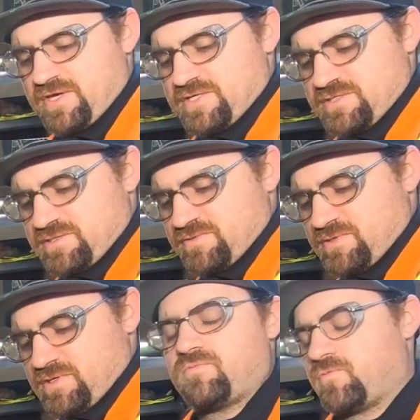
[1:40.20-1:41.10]
this,
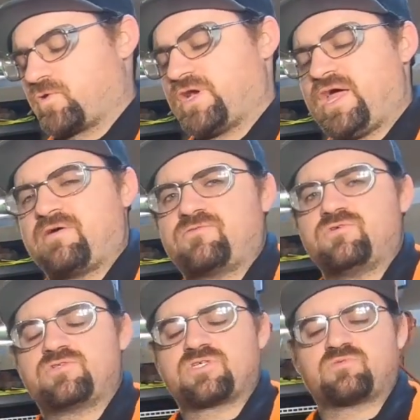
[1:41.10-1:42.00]
we're gonna have to
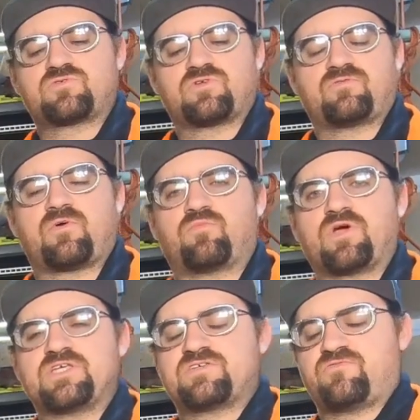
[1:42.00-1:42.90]
use some sort of
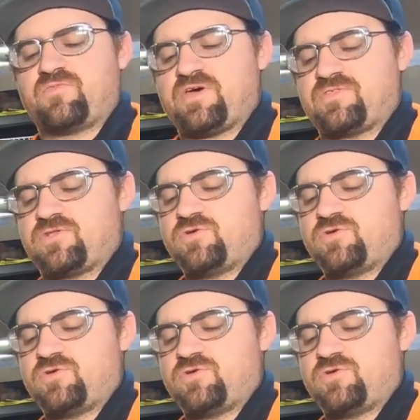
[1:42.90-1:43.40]
abrasive method.